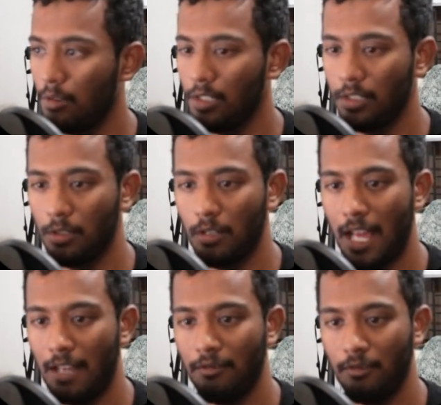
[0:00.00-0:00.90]
is you will
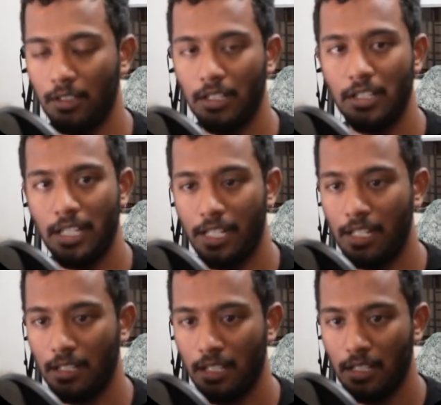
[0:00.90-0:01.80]
have a
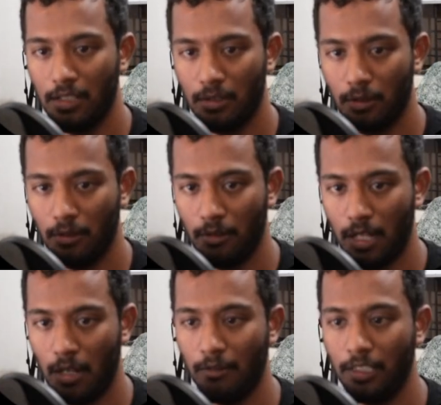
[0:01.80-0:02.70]
sheet. So
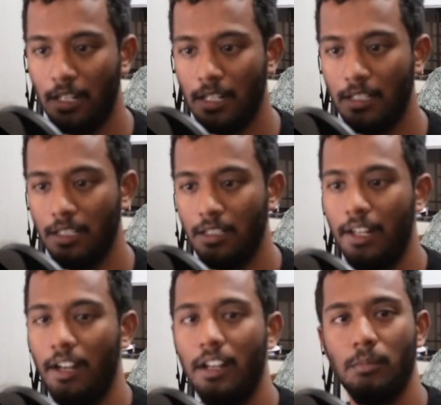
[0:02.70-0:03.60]
along with grants in the
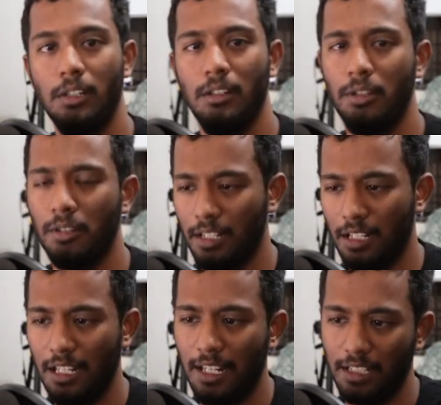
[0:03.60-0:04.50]
Airtable, you can
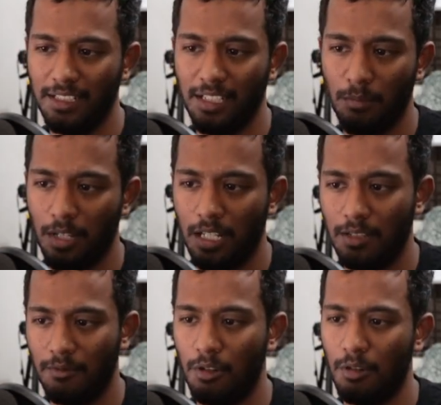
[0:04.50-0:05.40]
collect these
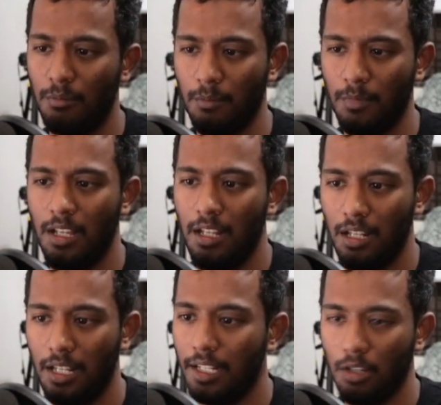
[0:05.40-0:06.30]
emails from
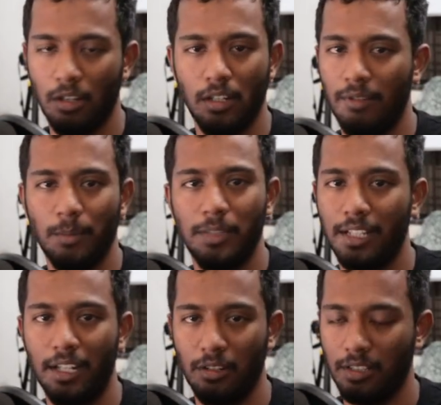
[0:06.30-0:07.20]
like your
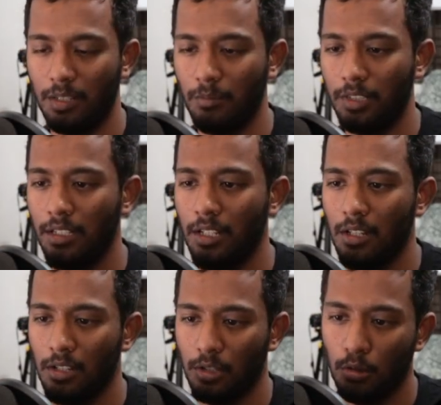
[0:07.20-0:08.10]
website or something.
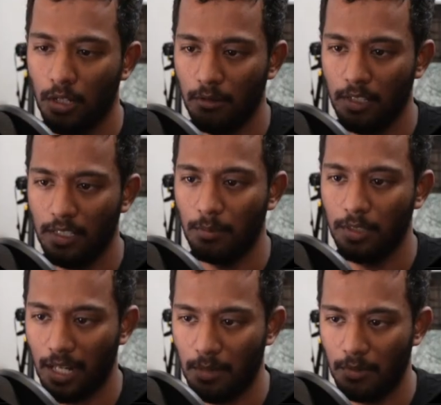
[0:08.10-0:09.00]
So whoever
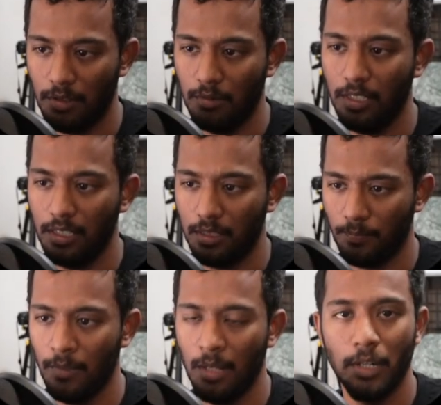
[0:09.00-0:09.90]
subscribes to this
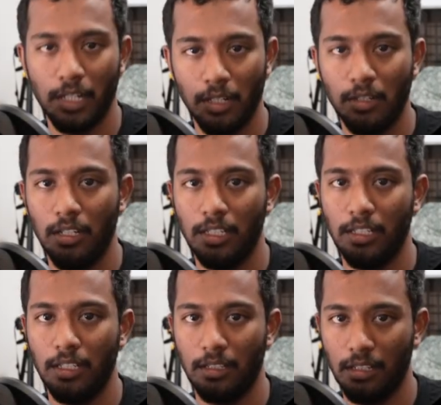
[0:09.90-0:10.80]

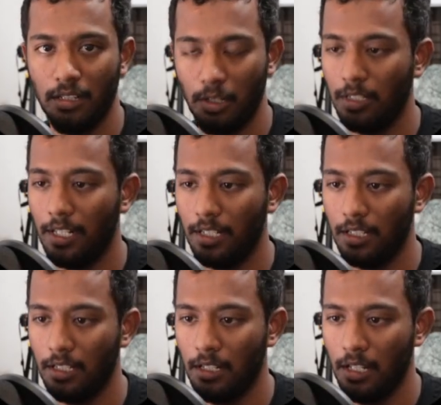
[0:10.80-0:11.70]
particular
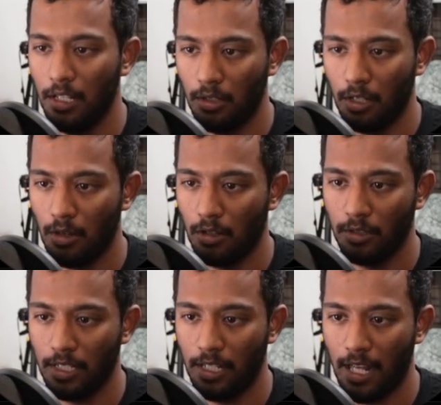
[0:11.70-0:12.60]
newsletter, you can also
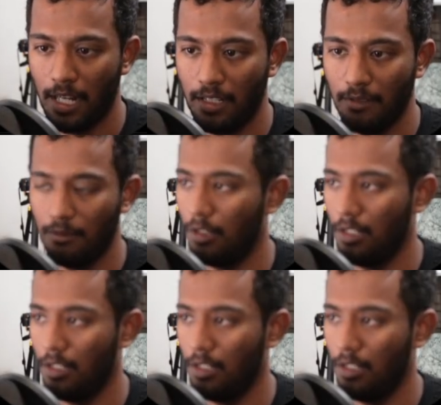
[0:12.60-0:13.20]
set active or